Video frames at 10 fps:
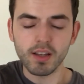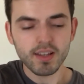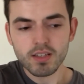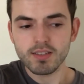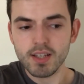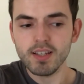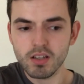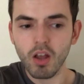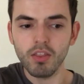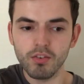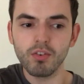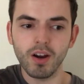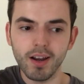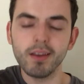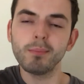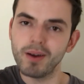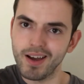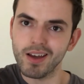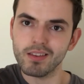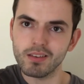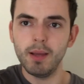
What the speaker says: He's on the right path.